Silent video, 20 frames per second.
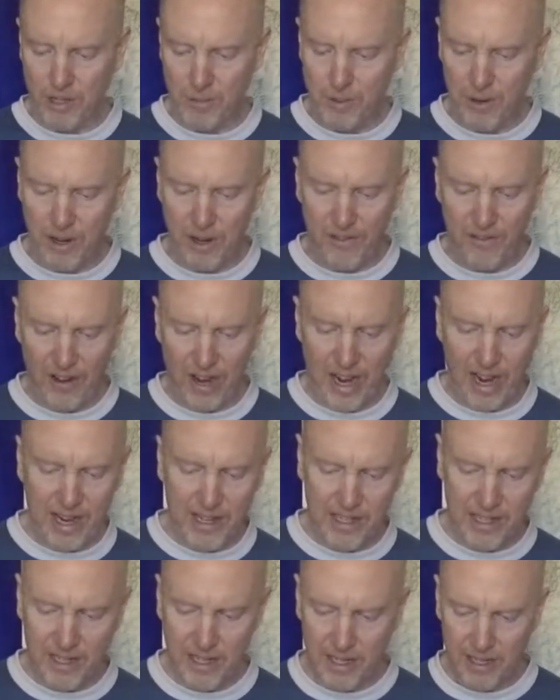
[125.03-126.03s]
It's pretty
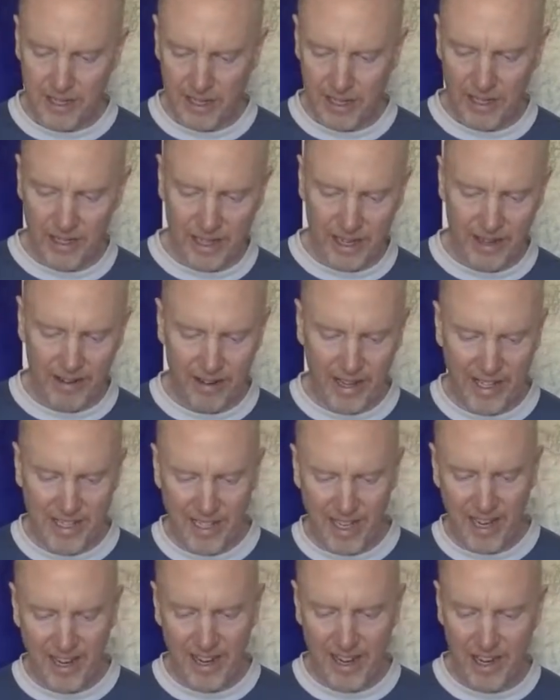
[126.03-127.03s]
fast. I'd like
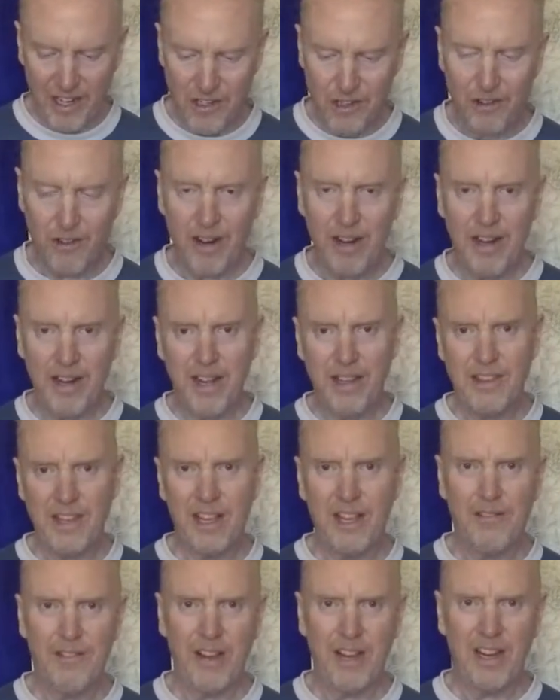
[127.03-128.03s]
to get an edge grain. I
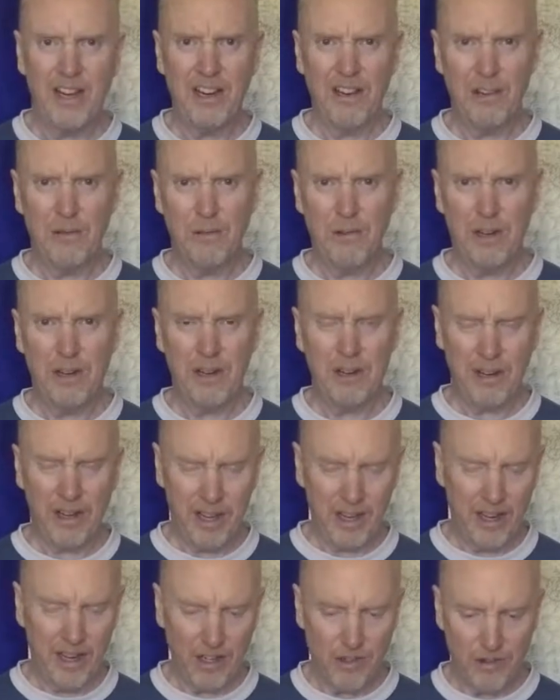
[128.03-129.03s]
think if I get another one, I'll
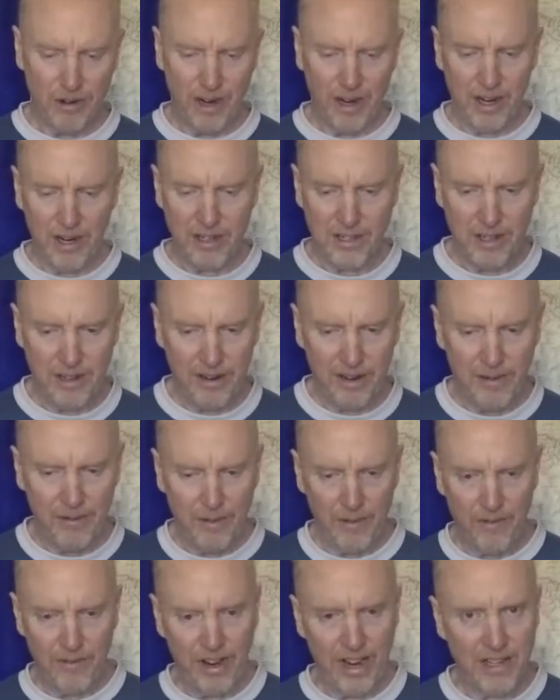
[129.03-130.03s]
get an edge grain because they're
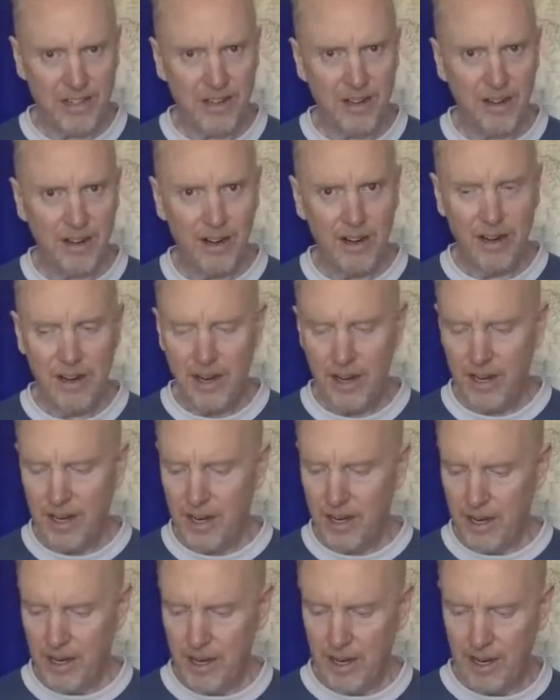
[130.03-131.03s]
even faster.
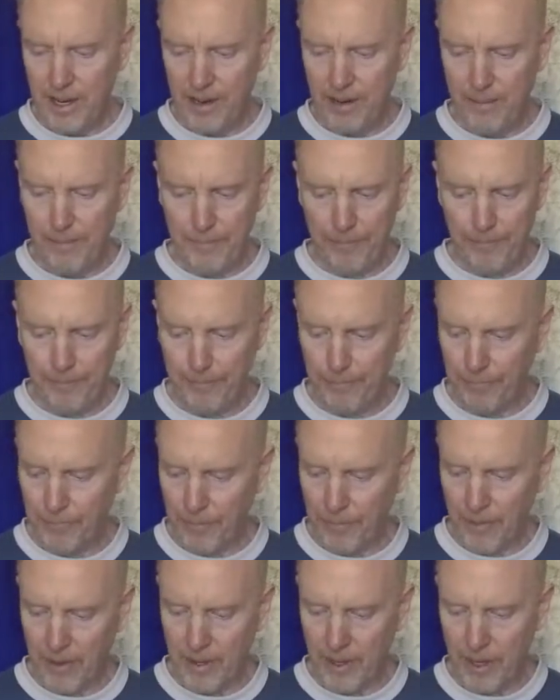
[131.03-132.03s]
Yeah,
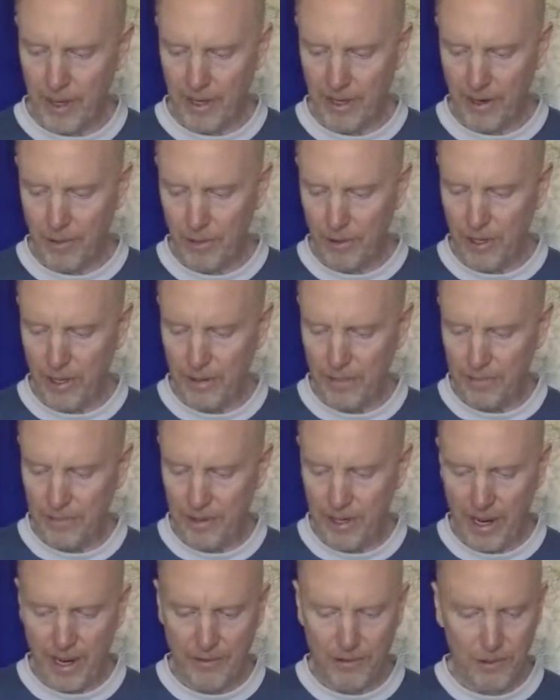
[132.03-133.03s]

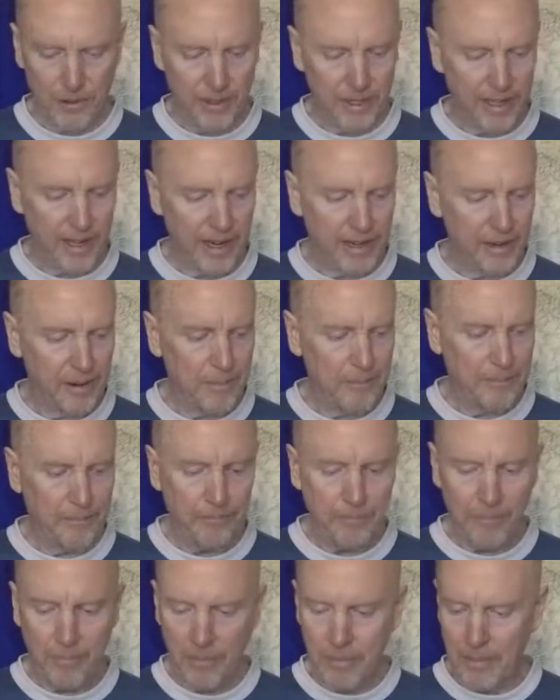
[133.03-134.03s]
knives really like them.
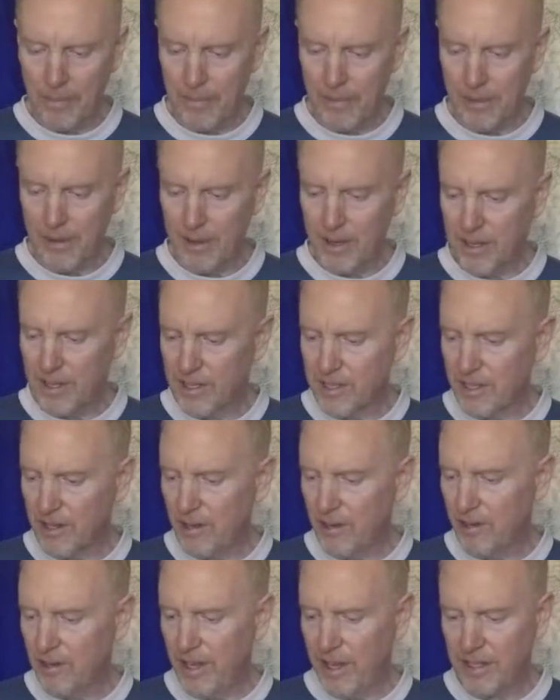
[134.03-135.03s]

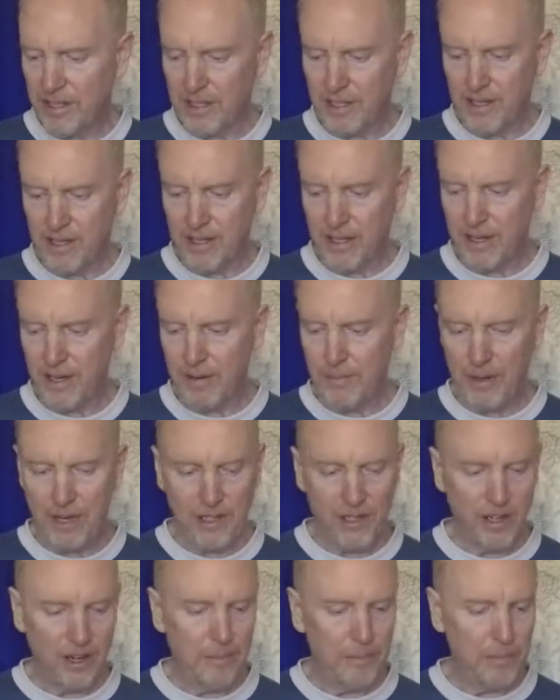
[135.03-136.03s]
So that's
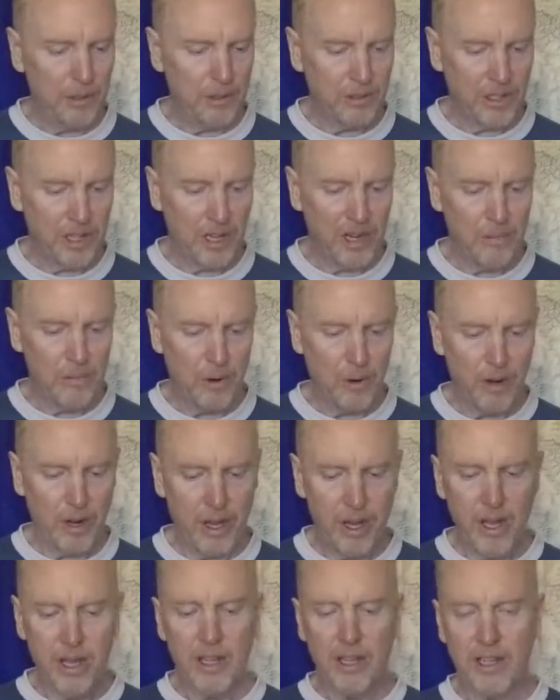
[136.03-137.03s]
my John Boos cutting board.
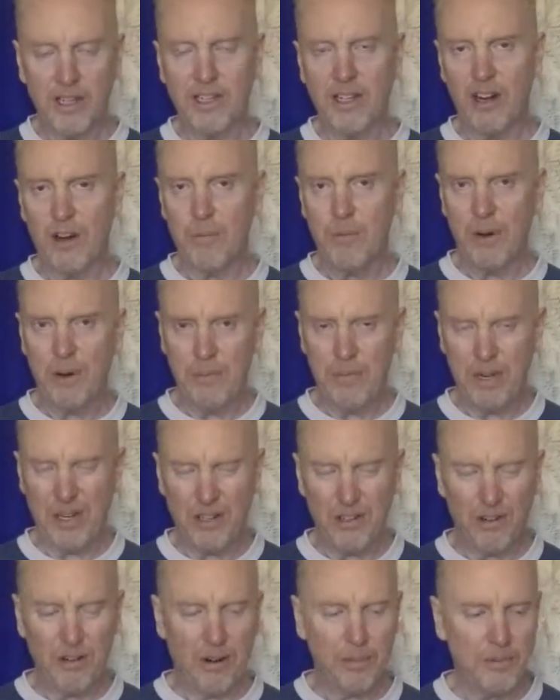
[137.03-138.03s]
Like I said, I'll put a
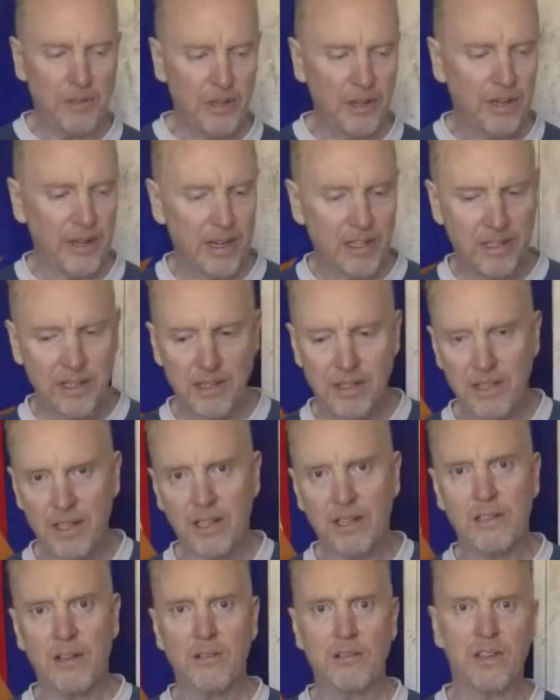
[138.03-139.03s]
picture up so you guys can see
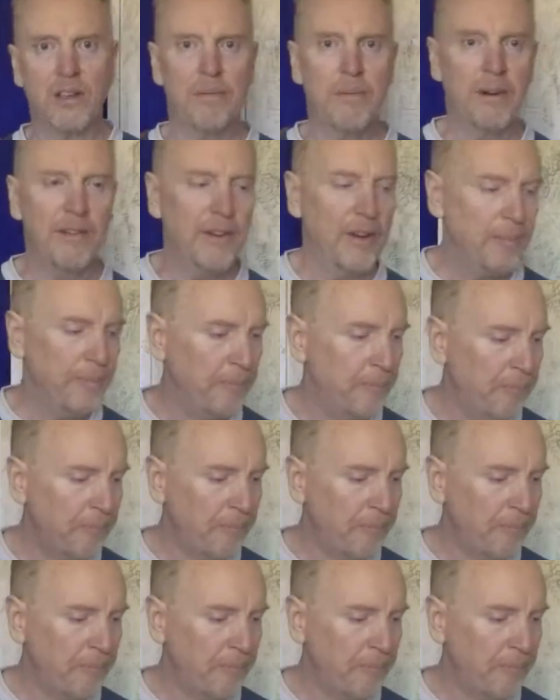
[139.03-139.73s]
a close-up of it.